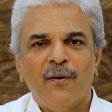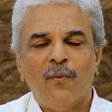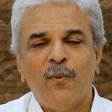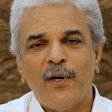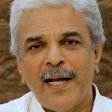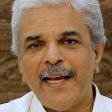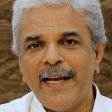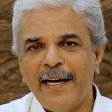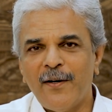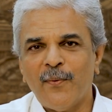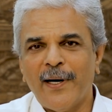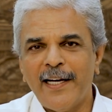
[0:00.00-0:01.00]
Would I
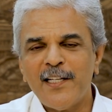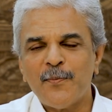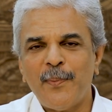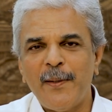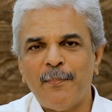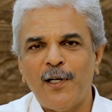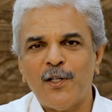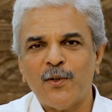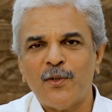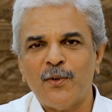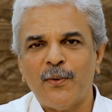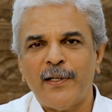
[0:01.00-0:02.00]
advise people
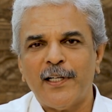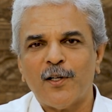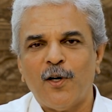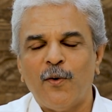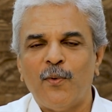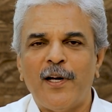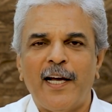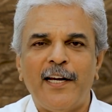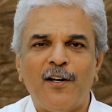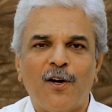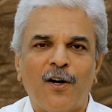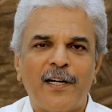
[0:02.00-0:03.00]
to do it or would I
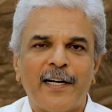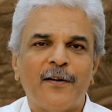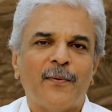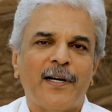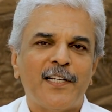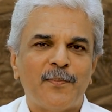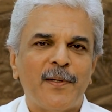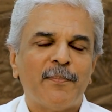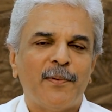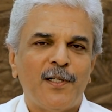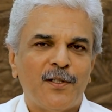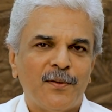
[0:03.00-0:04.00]
not advise
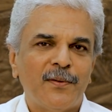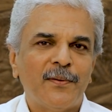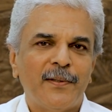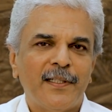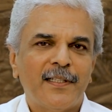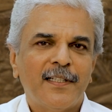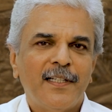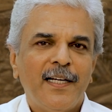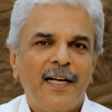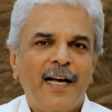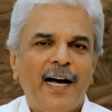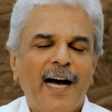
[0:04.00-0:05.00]
people?
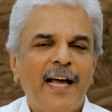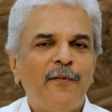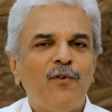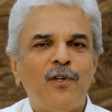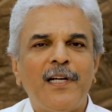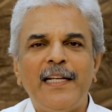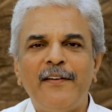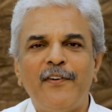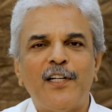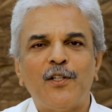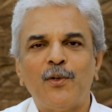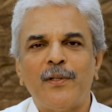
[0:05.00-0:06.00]
I would leave
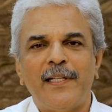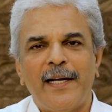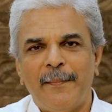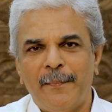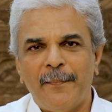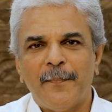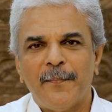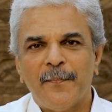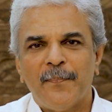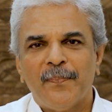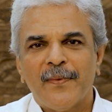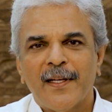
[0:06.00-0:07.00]
it to them.
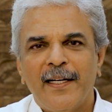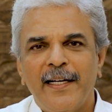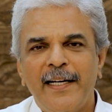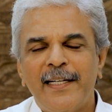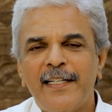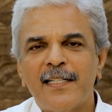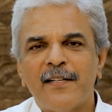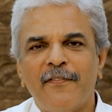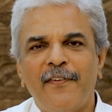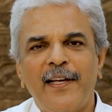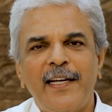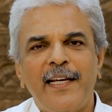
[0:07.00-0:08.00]
It is a
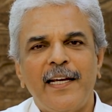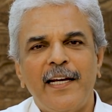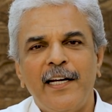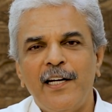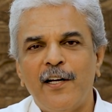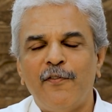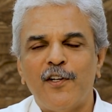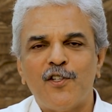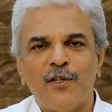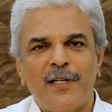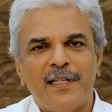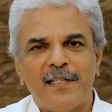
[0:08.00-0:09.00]
very
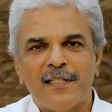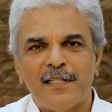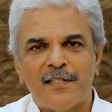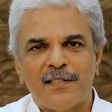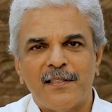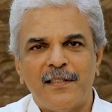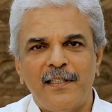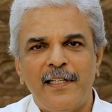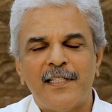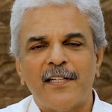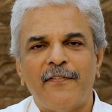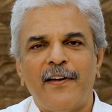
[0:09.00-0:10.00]
individual decision.
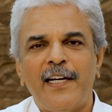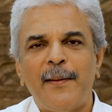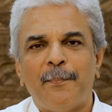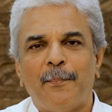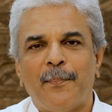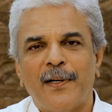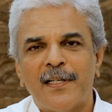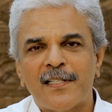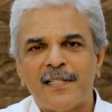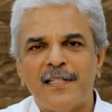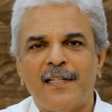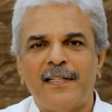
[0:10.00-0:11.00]
It's a very
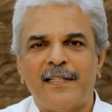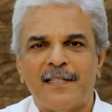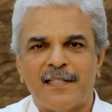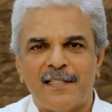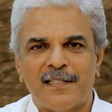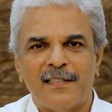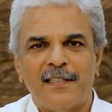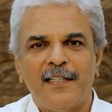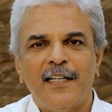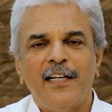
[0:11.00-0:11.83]
personal decision.